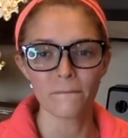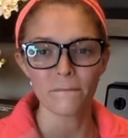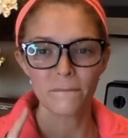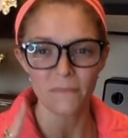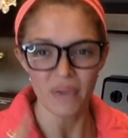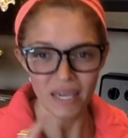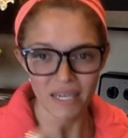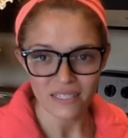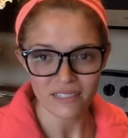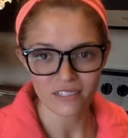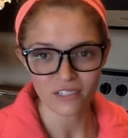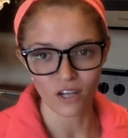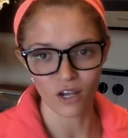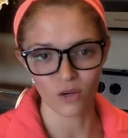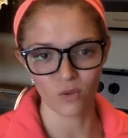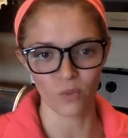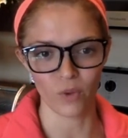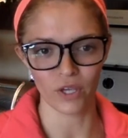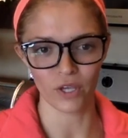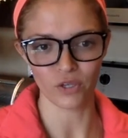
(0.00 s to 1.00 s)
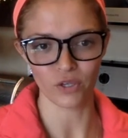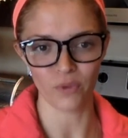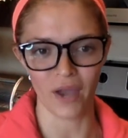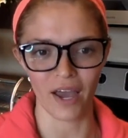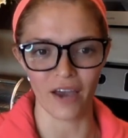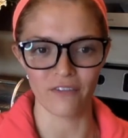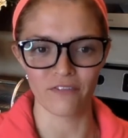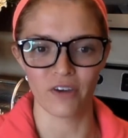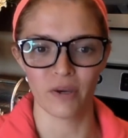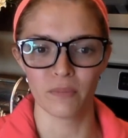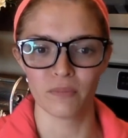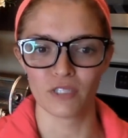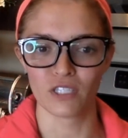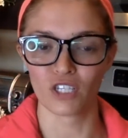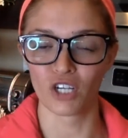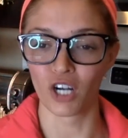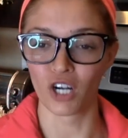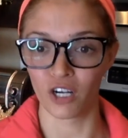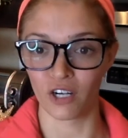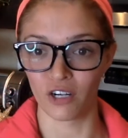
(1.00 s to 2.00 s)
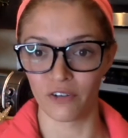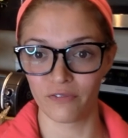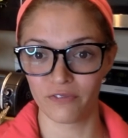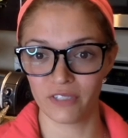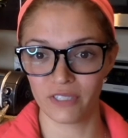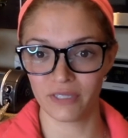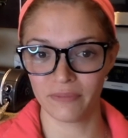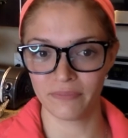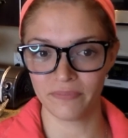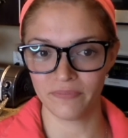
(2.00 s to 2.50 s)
based on what you have observed.